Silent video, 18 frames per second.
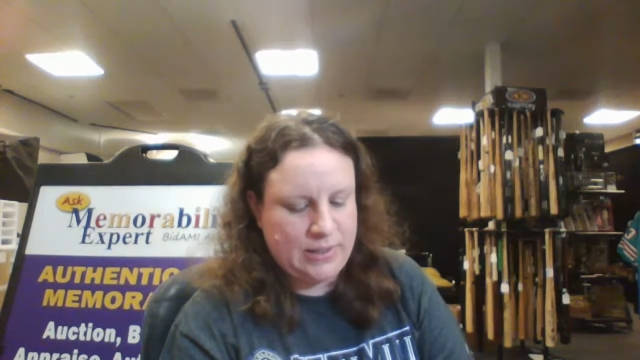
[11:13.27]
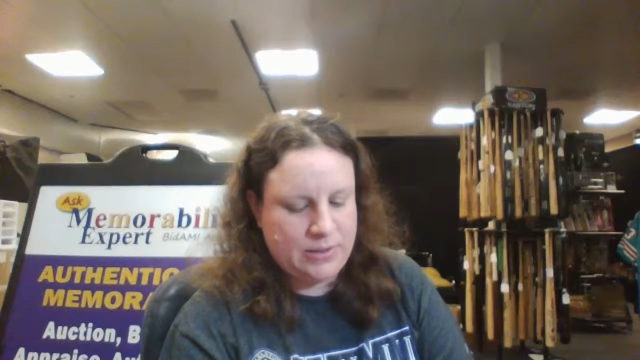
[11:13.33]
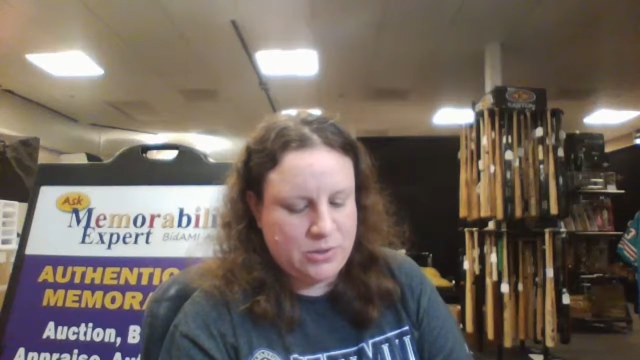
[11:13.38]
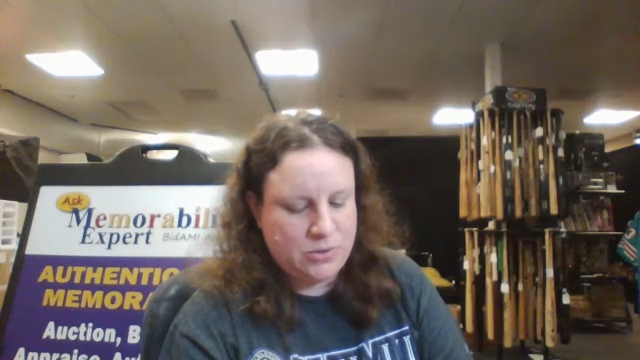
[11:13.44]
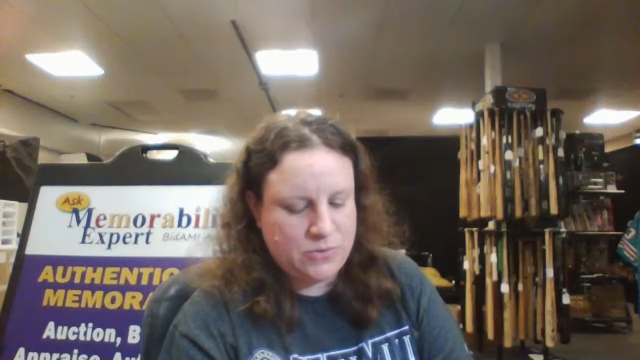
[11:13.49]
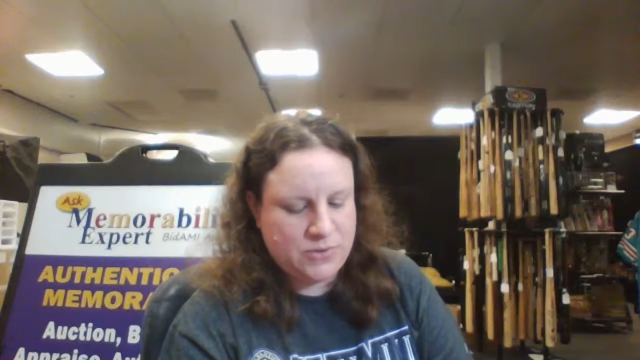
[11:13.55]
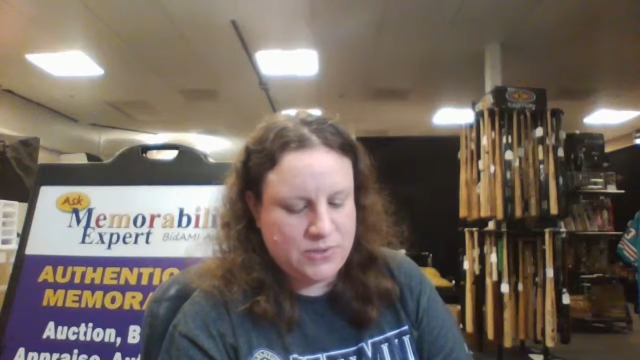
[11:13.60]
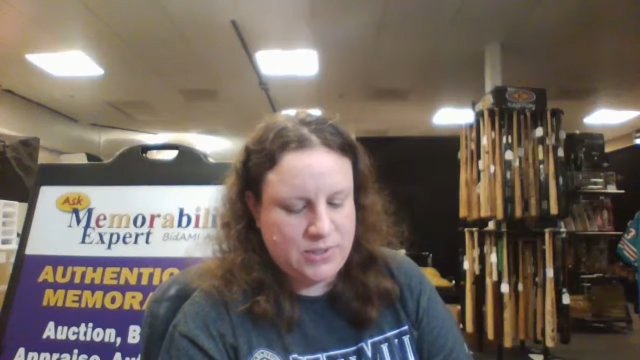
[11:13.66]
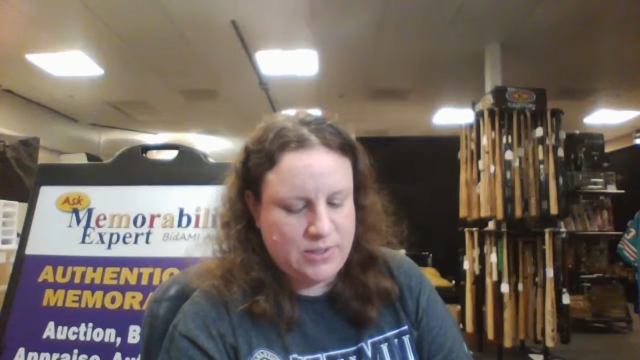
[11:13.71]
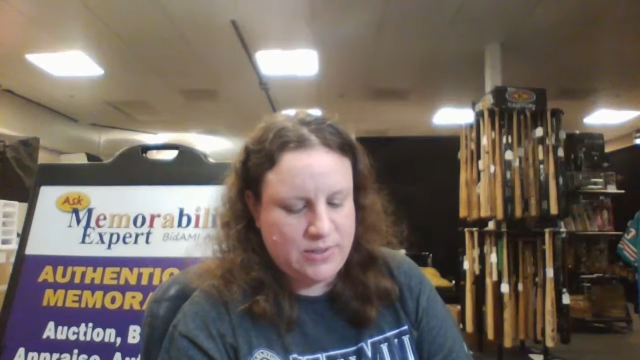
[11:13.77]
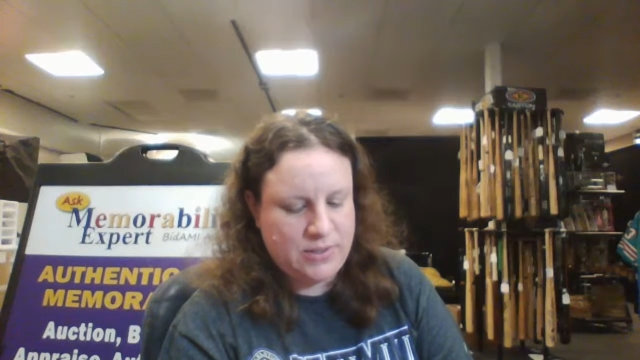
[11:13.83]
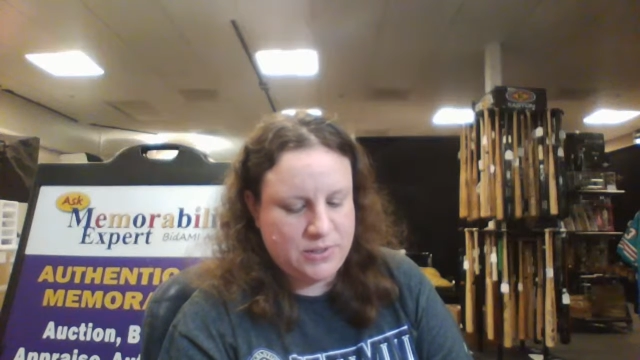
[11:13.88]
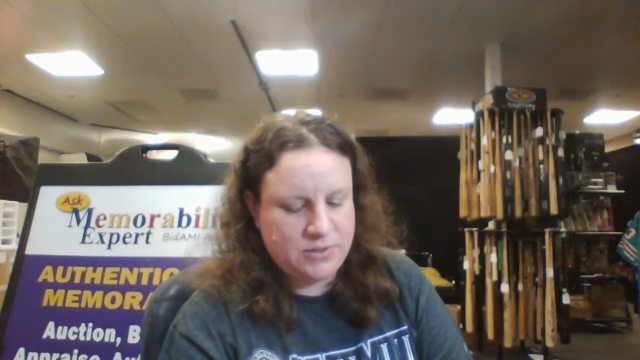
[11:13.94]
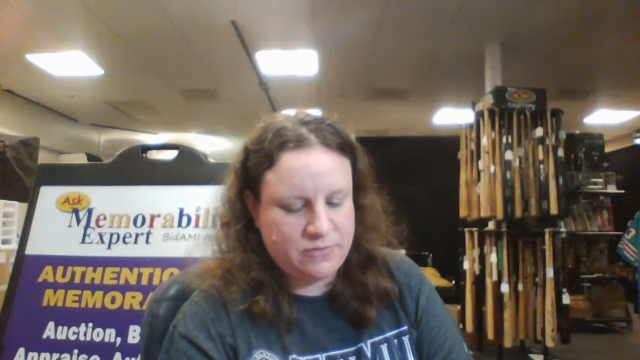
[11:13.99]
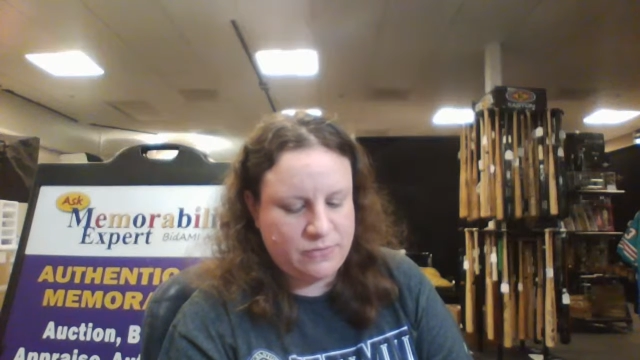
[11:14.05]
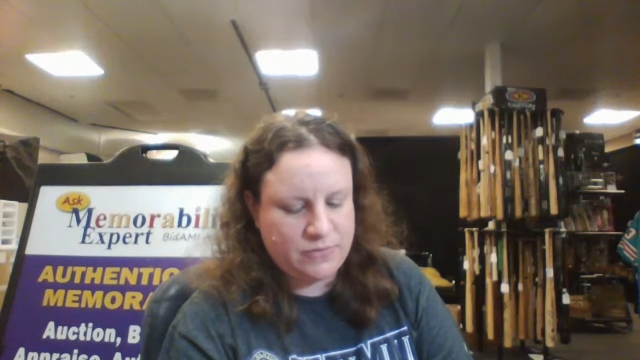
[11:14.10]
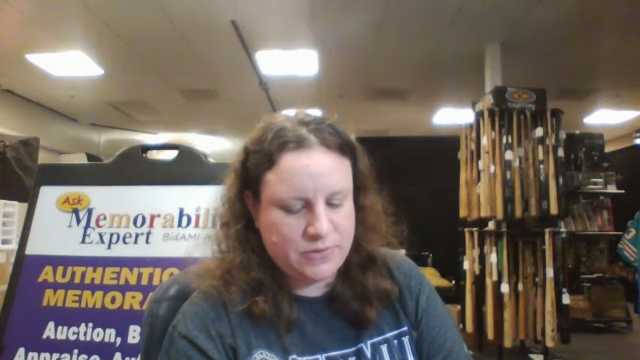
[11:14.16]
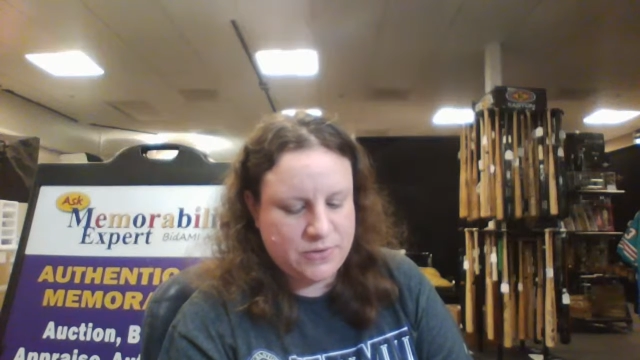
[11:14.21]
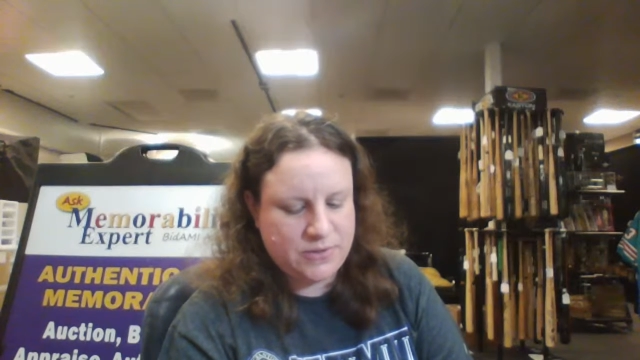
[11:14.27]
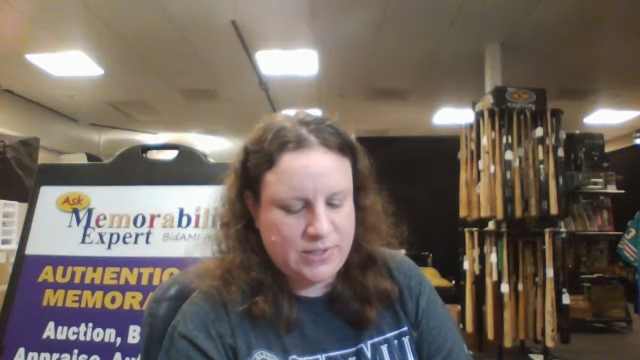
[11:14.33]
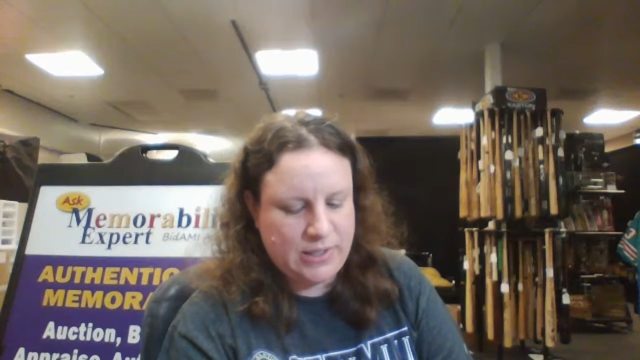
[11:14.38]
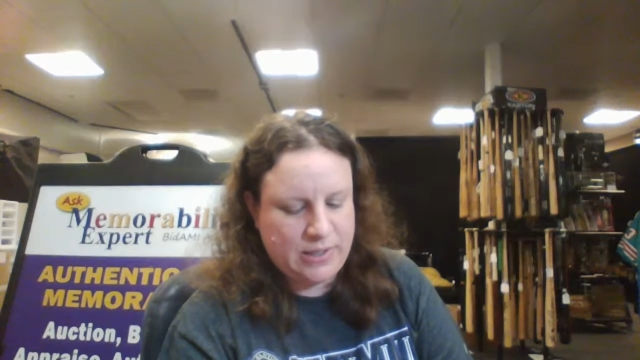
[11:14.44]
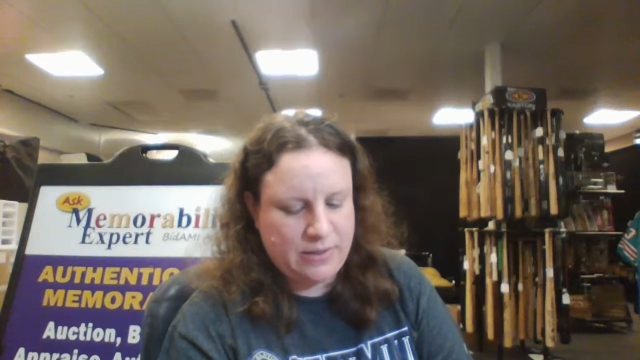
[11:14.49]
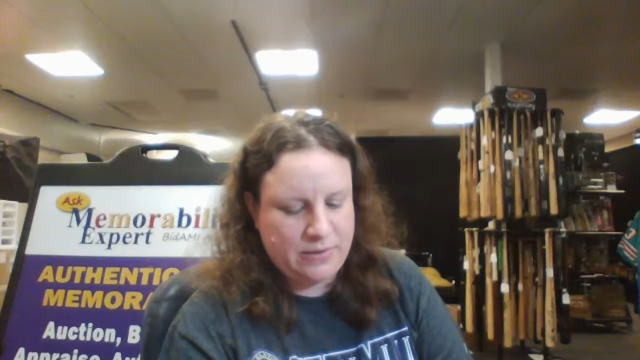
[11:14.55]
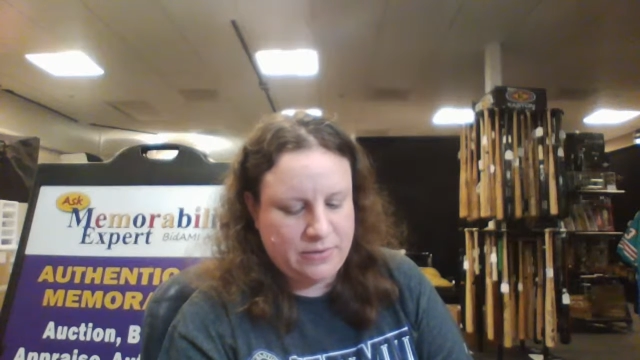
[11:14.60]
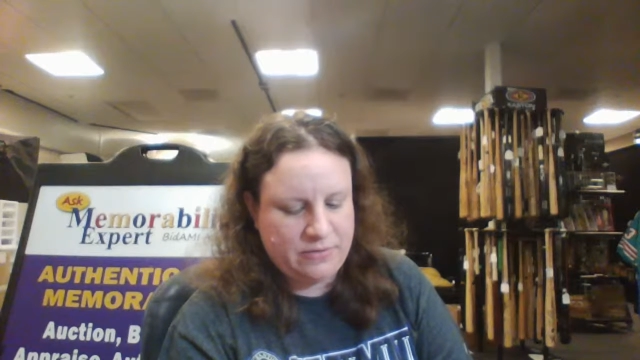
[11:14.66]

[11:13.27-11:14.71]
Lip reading: and you see these for sale